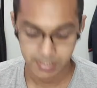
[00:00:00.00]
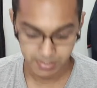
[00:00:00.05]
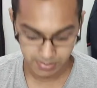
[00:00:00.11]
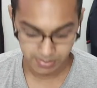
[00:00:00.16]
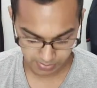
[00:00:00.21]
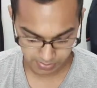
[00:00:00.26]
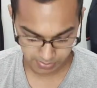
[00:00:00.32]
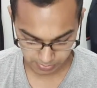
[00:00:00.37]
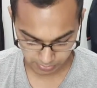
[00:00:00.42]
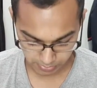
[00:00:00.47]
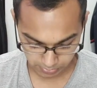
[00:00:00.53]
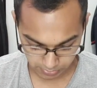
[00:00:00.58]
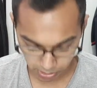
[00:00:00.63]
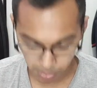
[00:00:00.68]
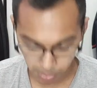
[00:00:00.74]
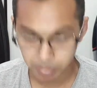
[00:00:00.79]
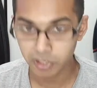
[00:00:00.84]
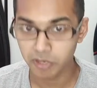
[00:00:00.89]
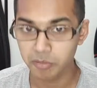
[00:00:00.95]
A
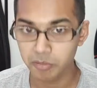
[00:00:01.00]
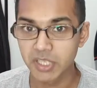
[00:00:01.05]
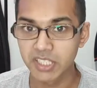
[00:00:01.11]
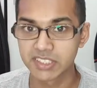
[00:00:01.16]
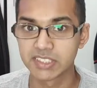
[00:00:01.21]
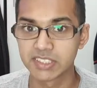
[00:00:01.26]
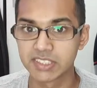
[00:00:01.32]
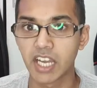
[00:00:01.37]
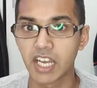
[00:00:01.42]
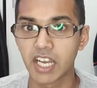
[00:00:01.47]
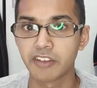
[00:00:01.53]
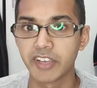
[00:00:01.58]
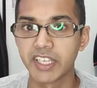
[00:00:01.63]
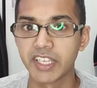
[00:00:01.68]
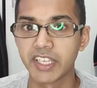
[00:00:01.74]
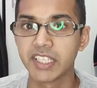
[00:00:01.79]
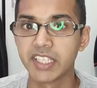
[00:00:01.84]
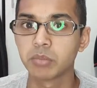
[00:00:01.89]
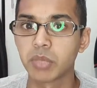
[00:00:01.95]
couple of pieces are
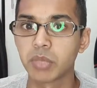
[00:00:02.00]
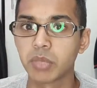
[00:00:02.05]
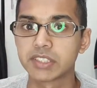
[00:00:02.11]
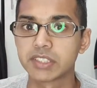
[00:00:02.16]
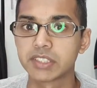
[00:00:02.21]
fading, but